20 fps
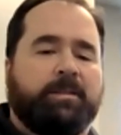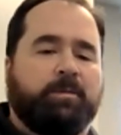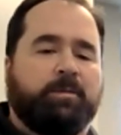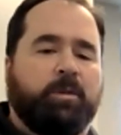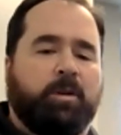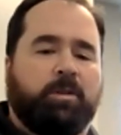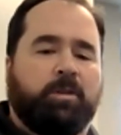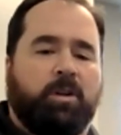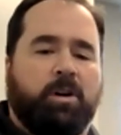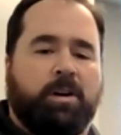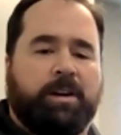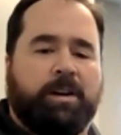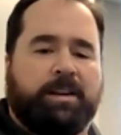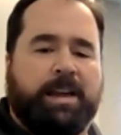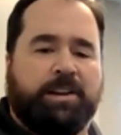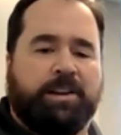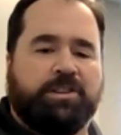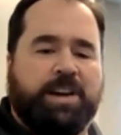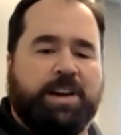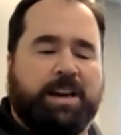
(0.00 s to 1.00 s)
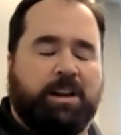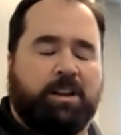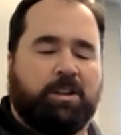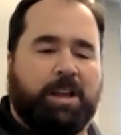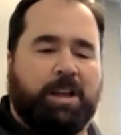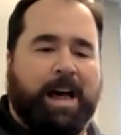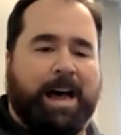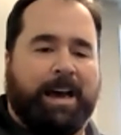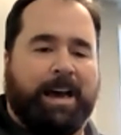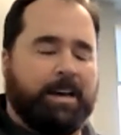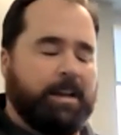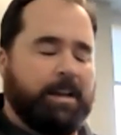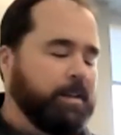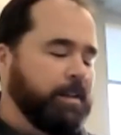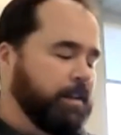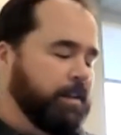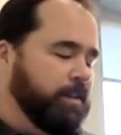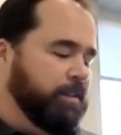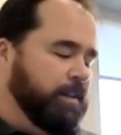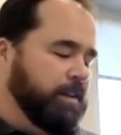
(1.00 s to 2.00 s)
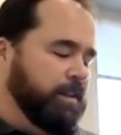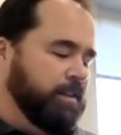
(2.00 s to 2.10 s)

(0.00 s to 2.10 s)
we'll teach how to lock the